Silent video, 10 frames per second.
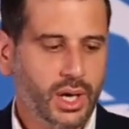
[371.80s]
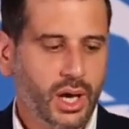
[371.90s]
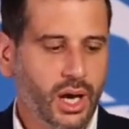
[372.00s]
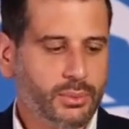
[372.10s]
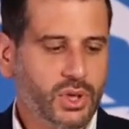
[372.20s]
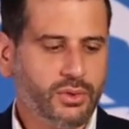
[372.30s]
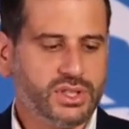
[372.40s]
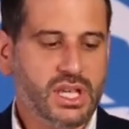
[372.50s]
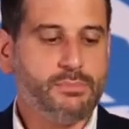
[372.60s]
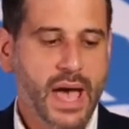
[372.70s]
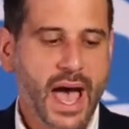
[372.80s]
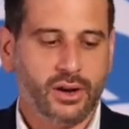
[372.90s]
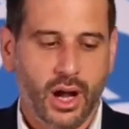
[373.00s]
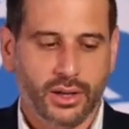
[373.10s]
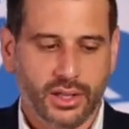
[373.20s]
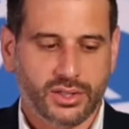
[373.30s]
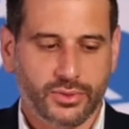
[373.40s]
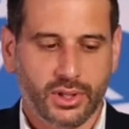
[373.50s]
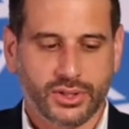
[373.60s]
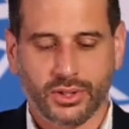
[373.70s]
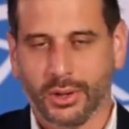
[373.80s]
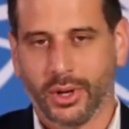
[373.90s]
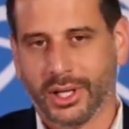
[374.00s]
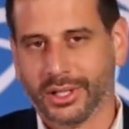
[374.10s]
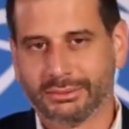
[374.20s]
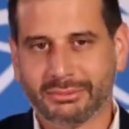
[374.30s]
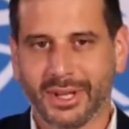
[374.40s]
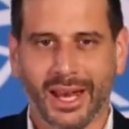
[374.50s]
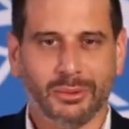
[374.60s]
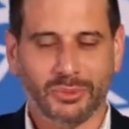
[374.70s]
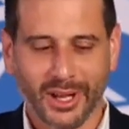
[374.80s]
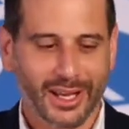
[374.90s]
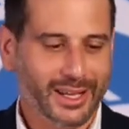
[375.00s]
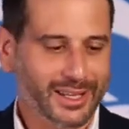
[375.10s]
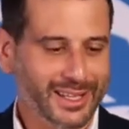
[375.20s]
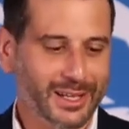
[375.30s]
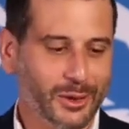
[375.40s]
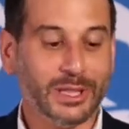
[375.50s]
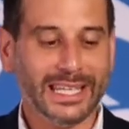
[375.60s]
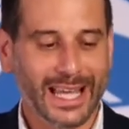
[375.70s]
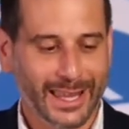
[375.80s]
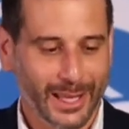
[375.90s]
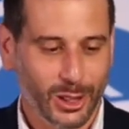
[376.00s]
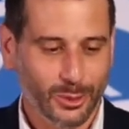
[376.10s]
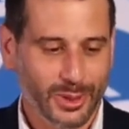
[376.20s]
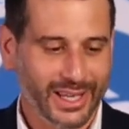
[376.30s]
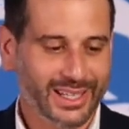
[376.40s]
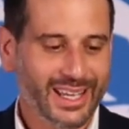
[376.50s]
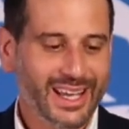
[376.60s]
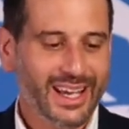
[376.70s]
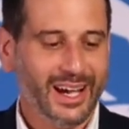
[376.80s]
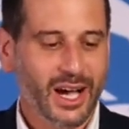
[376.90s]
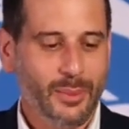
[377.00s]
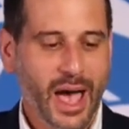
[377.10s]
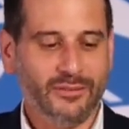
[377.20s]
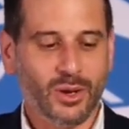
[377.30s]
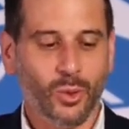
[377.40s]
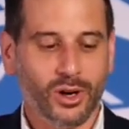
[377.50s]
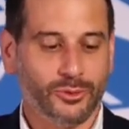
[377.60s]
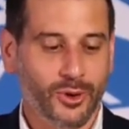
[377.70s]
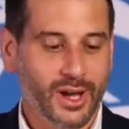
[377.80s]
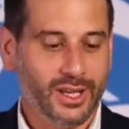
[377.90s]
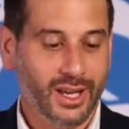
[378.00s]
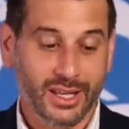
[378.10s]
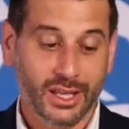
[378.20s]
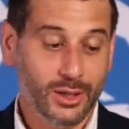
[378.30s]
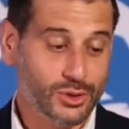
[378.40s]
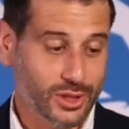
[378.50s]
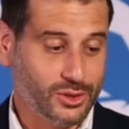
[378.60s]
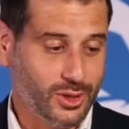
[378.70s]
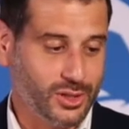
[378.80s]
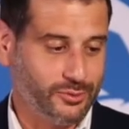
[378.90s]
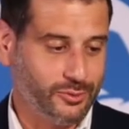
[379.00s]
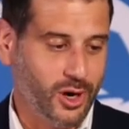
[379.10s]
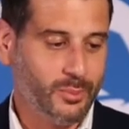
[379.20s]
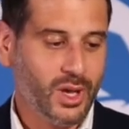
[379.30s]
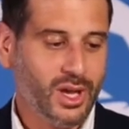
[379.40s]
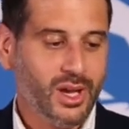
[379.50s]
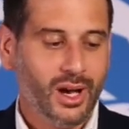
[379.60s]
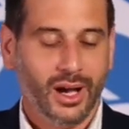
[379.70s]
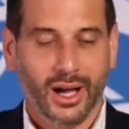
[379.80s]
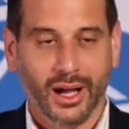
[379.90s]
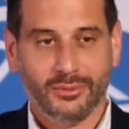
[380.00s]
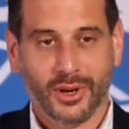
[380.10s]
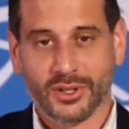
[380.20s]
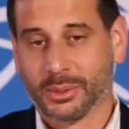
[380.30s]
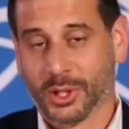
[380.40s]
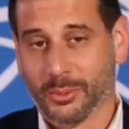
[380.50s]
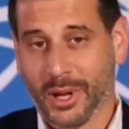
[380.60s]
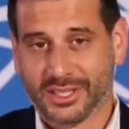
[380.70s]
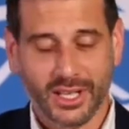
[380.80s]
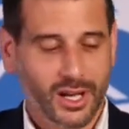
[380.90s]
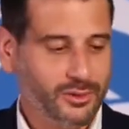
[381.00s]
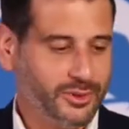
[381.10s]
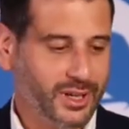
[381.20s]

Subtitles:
You have a deep background in this field, so I want to kind of lean on that a little bit. Having worked for a huge construction firm, very similar to myself,